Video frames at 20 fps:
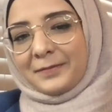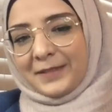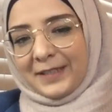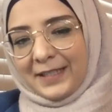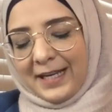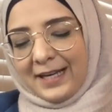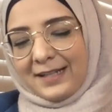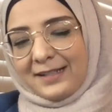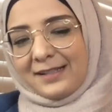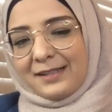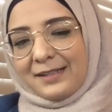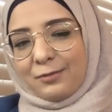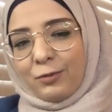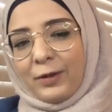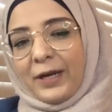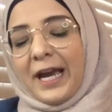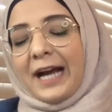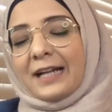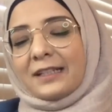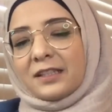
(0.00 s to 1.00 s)
Yes,
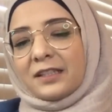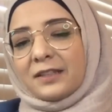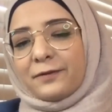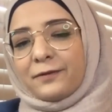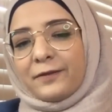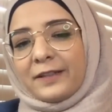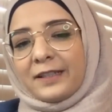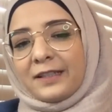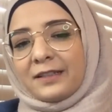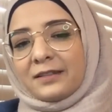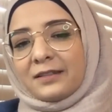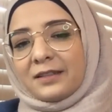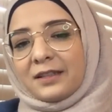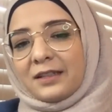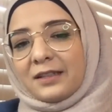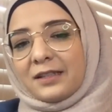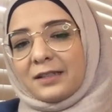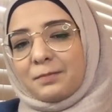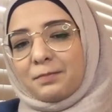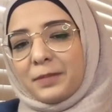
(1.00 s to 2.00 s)
we had
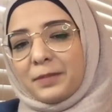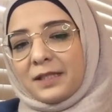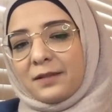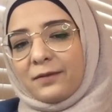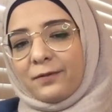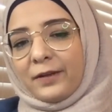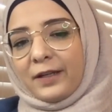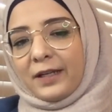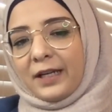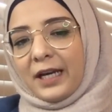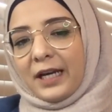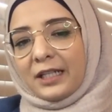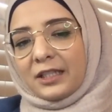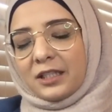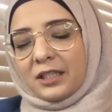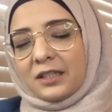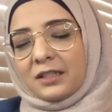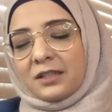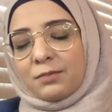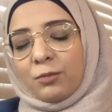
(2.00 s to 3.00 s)
different
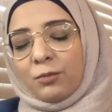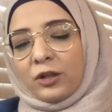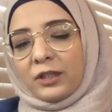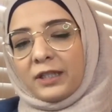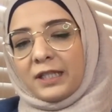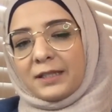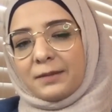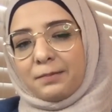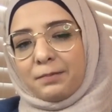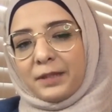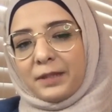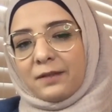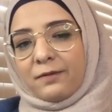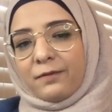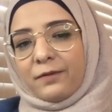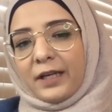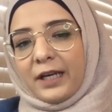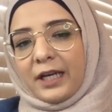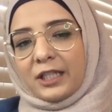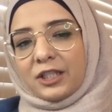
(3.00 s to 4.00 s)
specifications, model
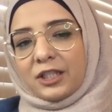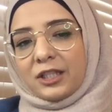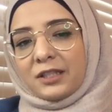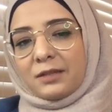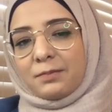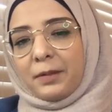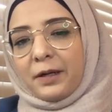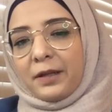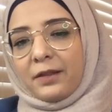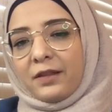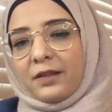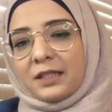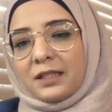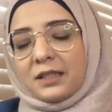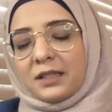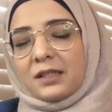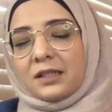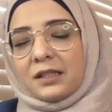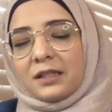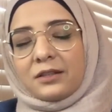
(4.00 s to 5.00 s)
specifications, but this
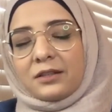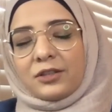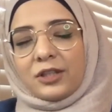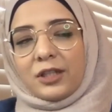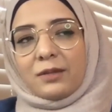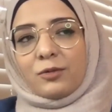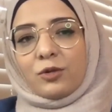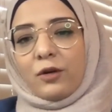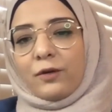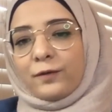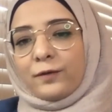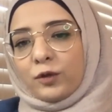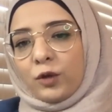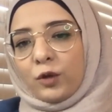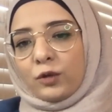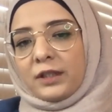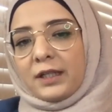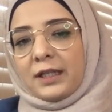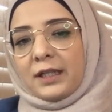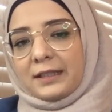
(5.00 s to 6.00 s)
is in terms of
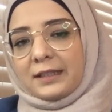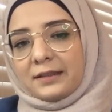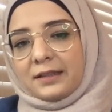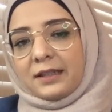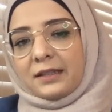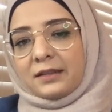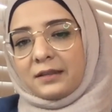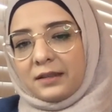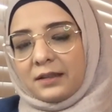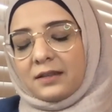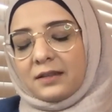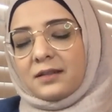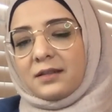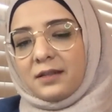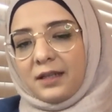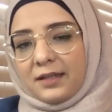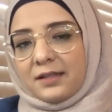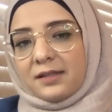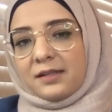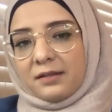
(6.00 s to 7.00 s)
total attendance.
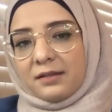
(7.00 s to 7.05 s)
Yes.